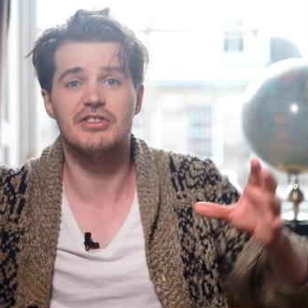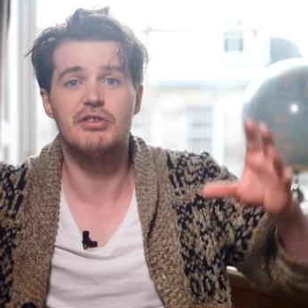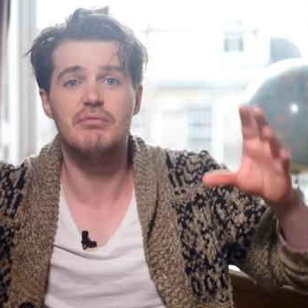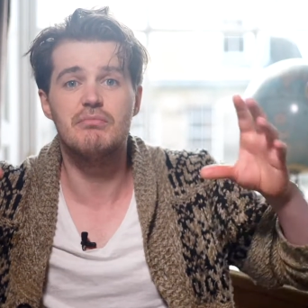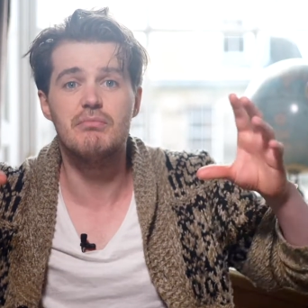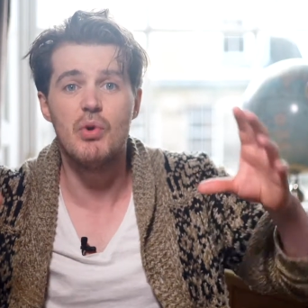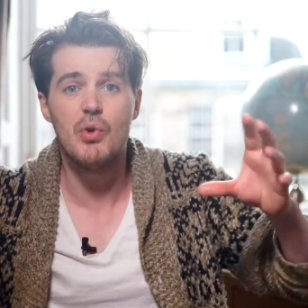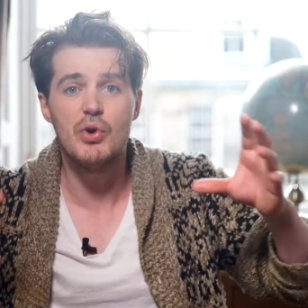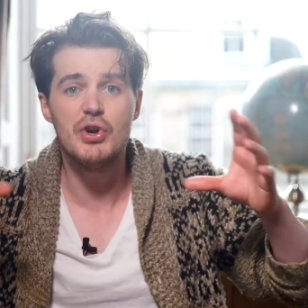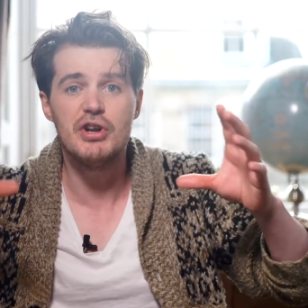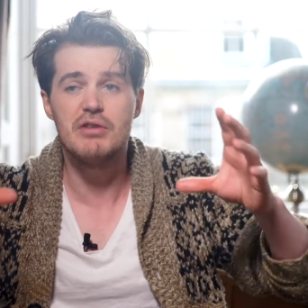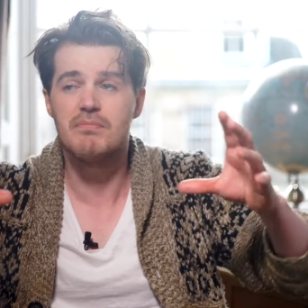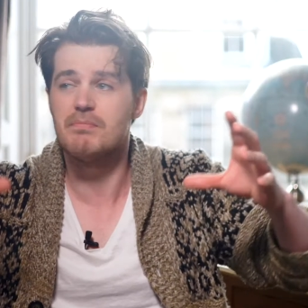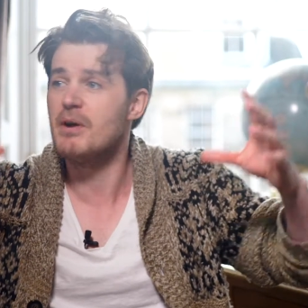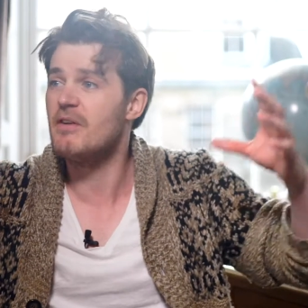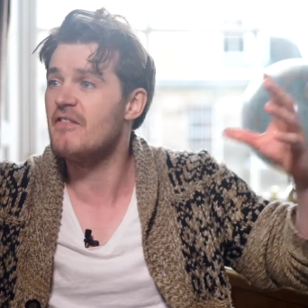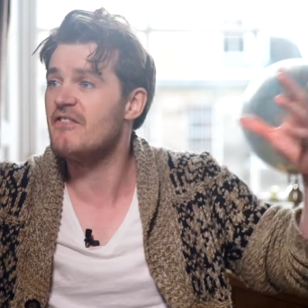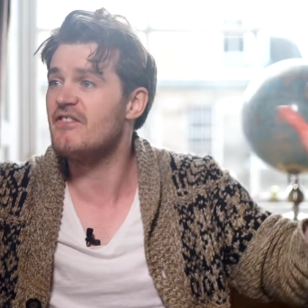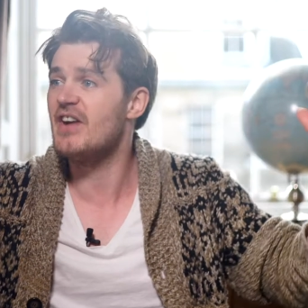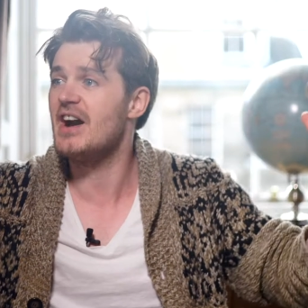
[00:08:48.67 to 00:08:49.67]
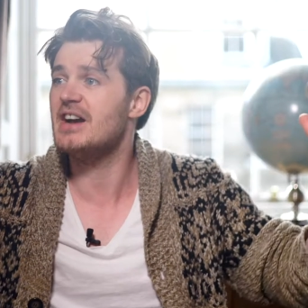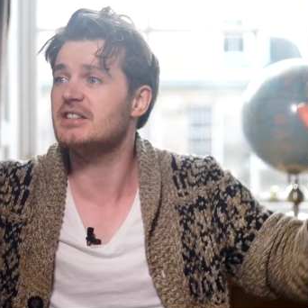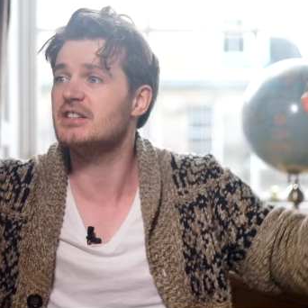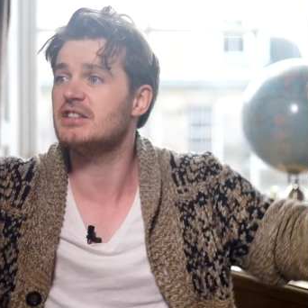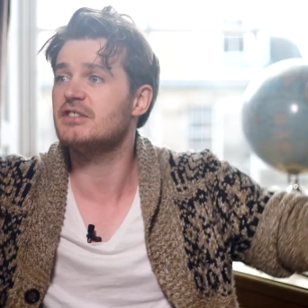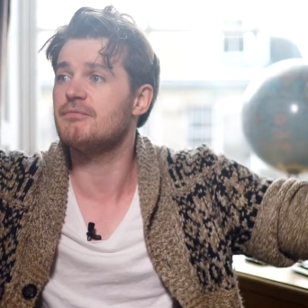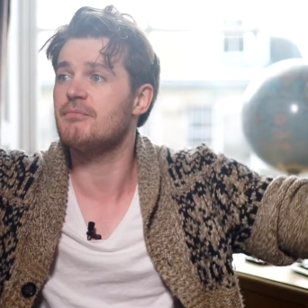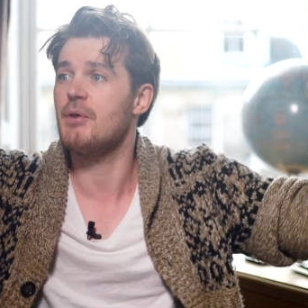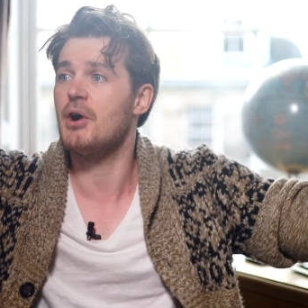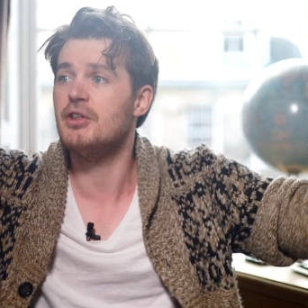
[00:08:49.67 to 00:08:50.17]
They're moaning about
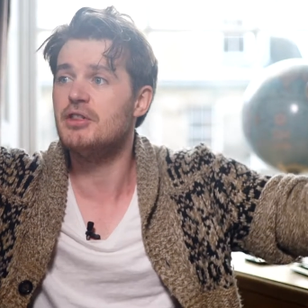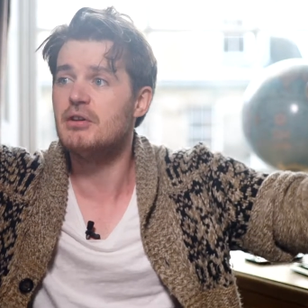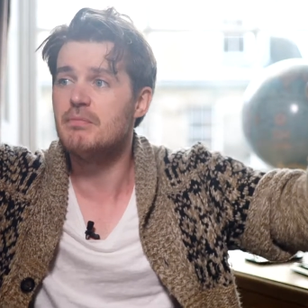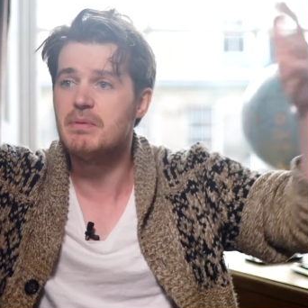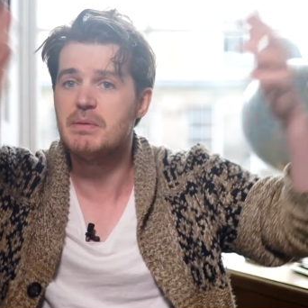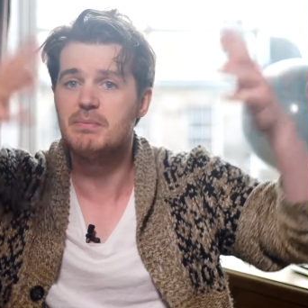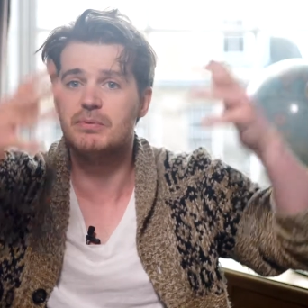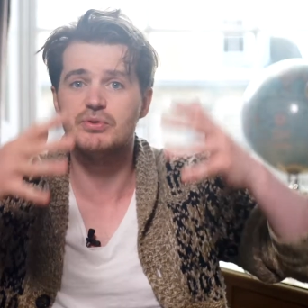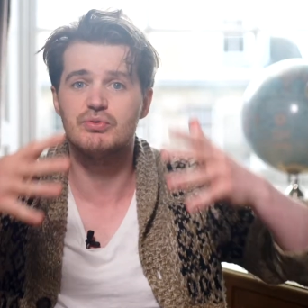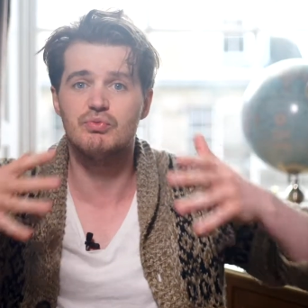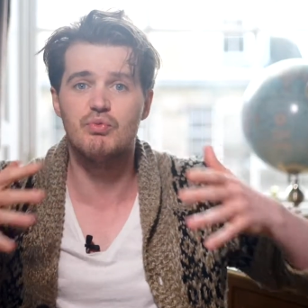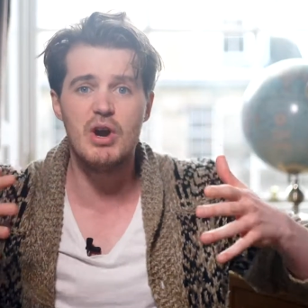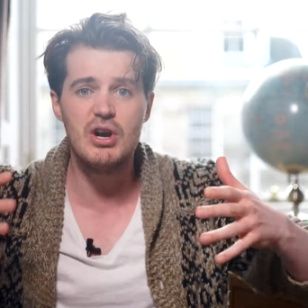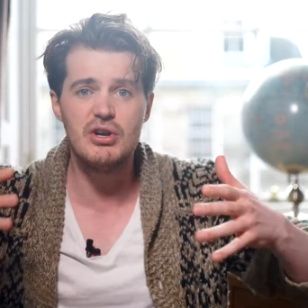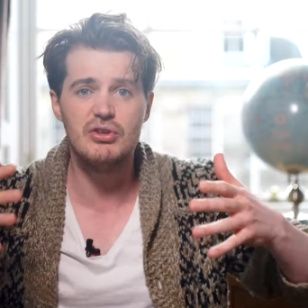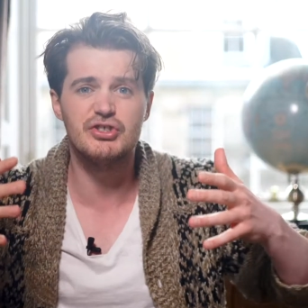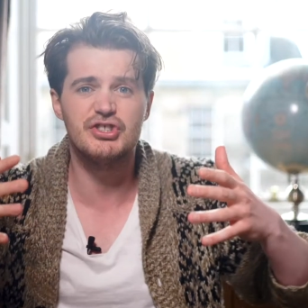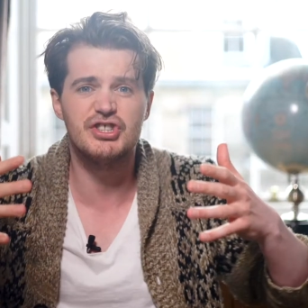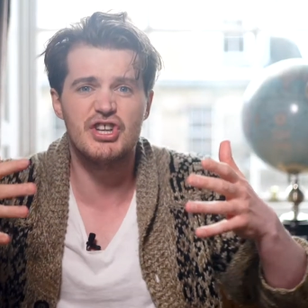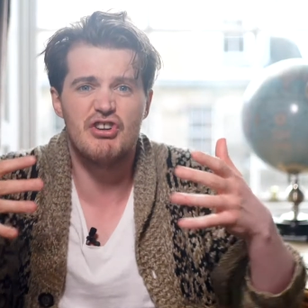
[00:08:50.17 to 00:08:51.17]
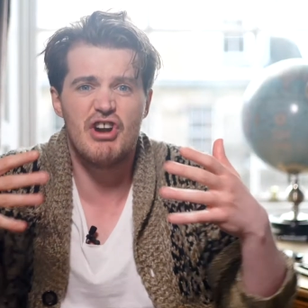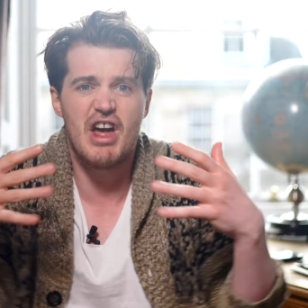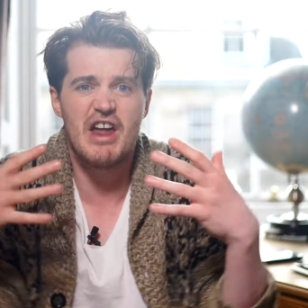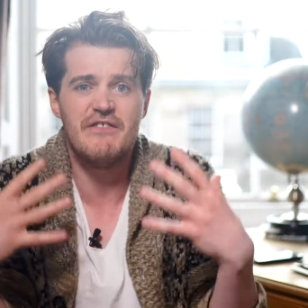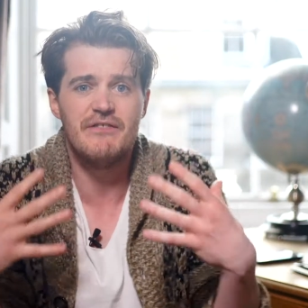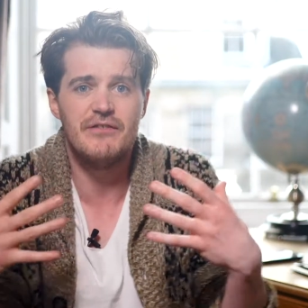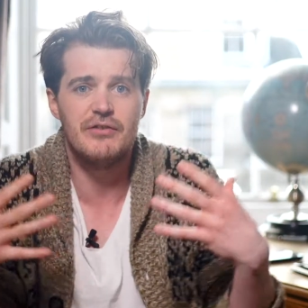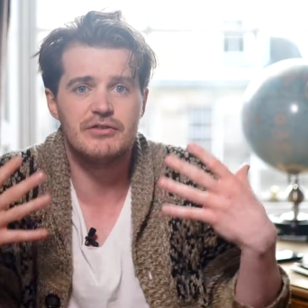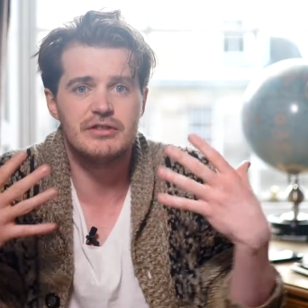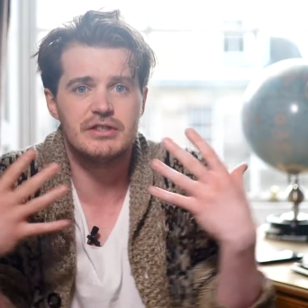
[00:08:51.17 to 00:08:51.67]
factors from other people's worlds that are
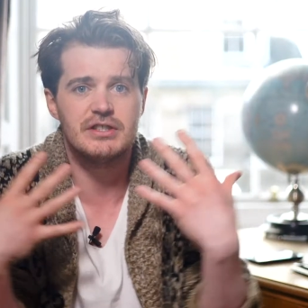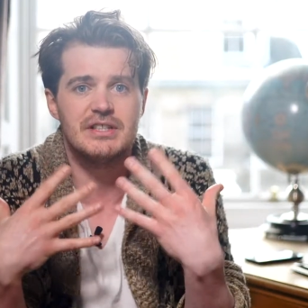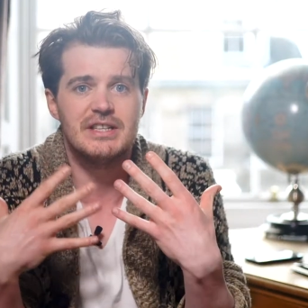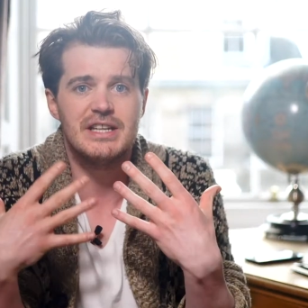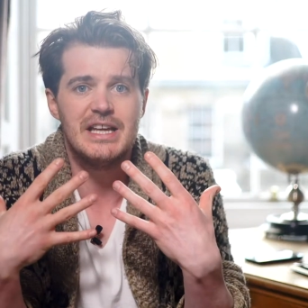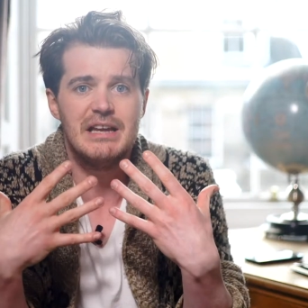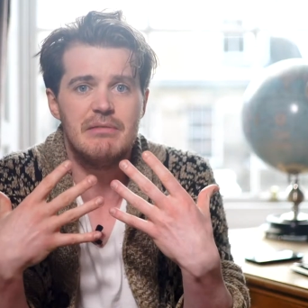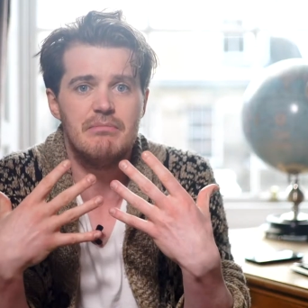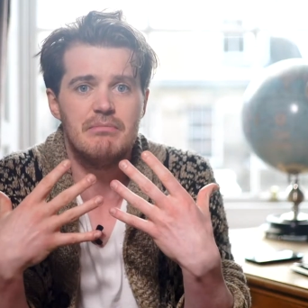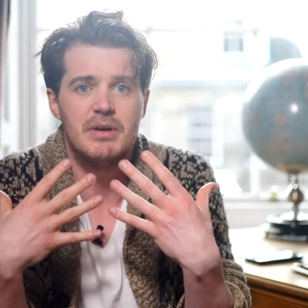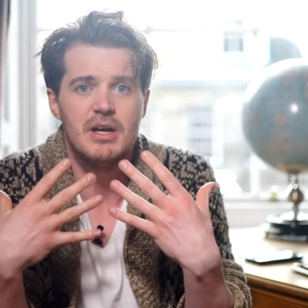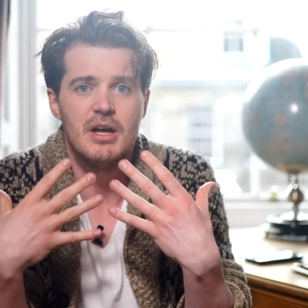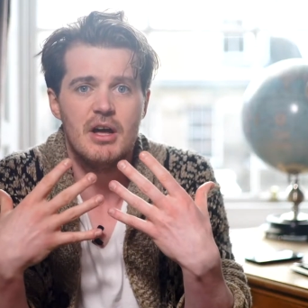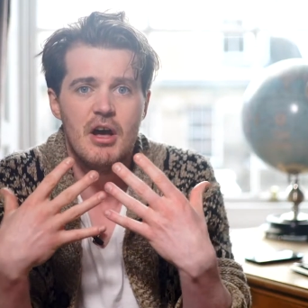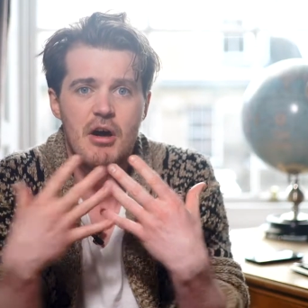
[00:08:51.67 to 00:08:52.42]
influencing them.